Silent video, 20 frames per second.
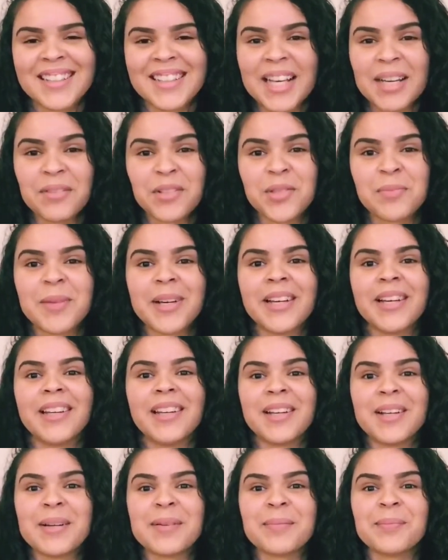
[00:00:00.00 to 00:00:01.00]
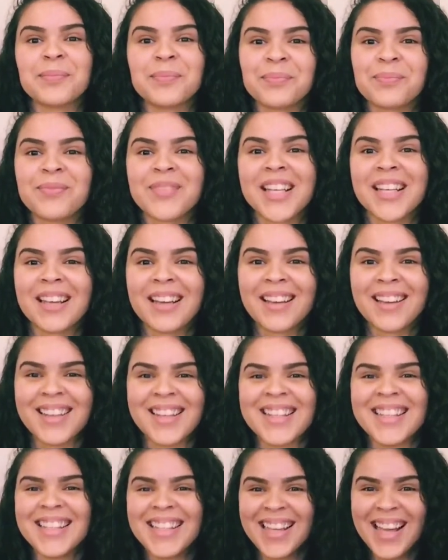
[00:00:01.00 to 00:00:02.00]
that was my
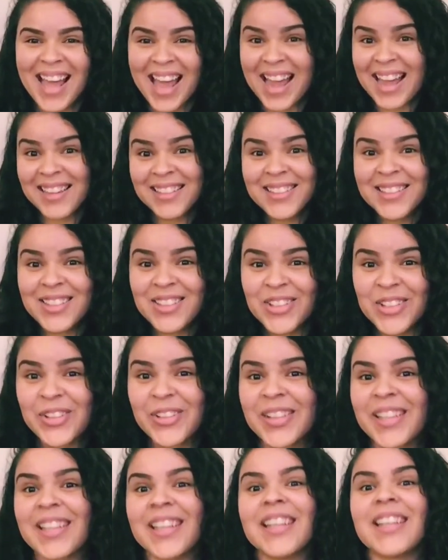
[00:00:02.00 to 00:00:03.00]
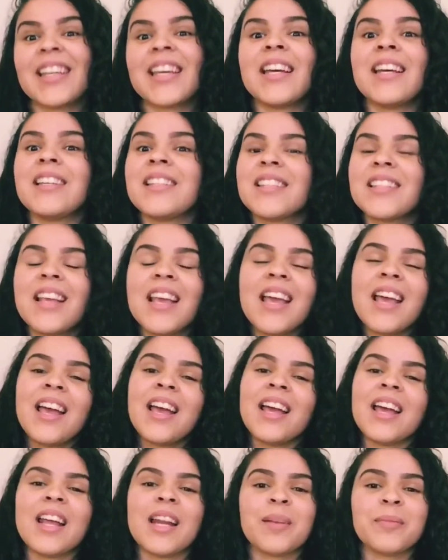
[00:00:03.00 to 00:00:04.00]
acne journey, I guess.
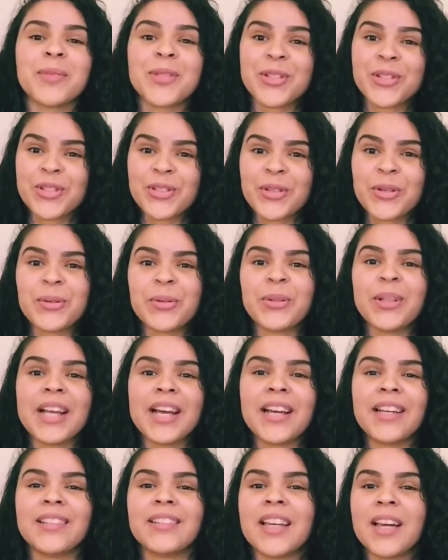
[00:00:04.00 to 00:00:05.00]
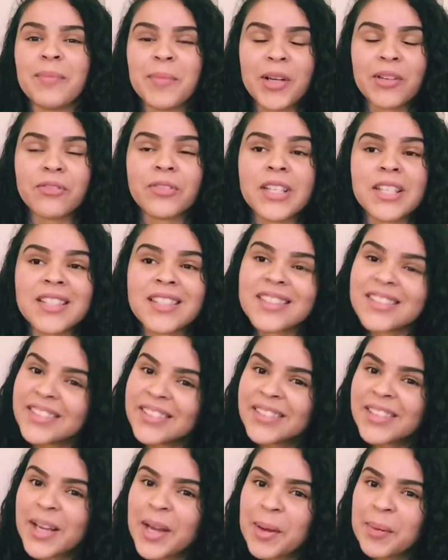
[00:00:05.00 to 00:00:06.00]
And I'm just so glad that my face
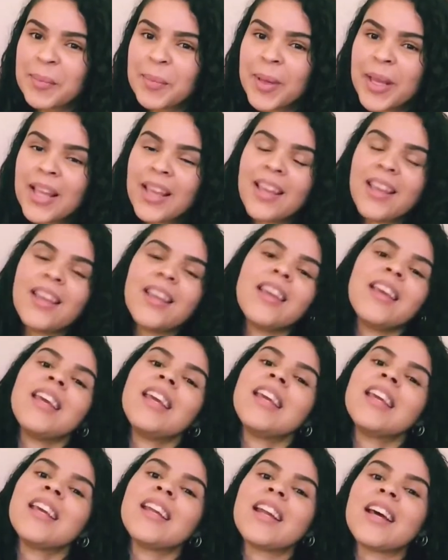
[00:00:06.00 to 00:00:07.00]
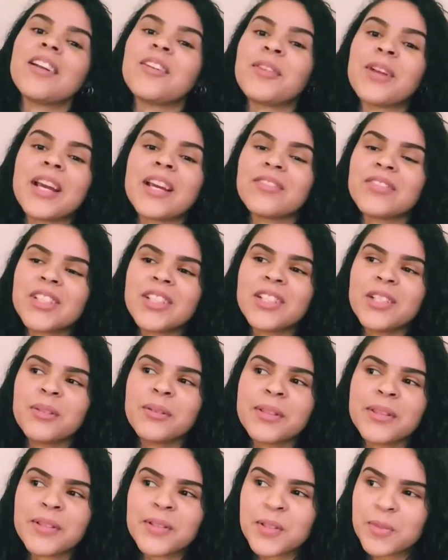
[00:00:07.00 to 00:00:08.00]
cleared up and I don't have to deal
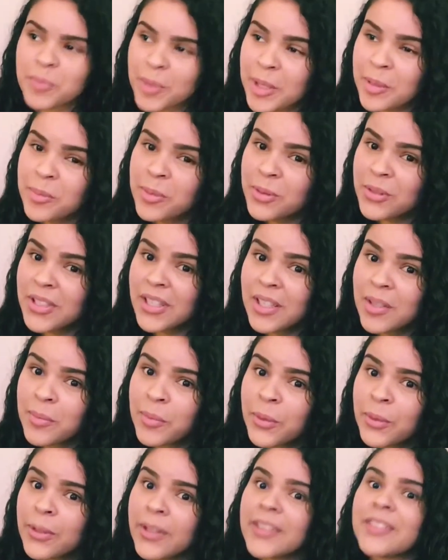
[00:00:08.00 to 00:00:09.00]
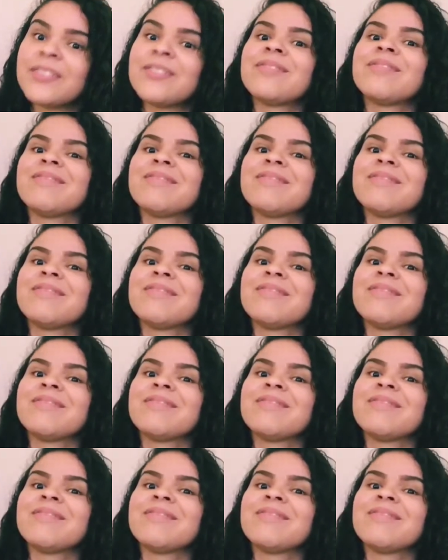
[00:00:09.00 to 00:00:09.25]
with those pimples anymore.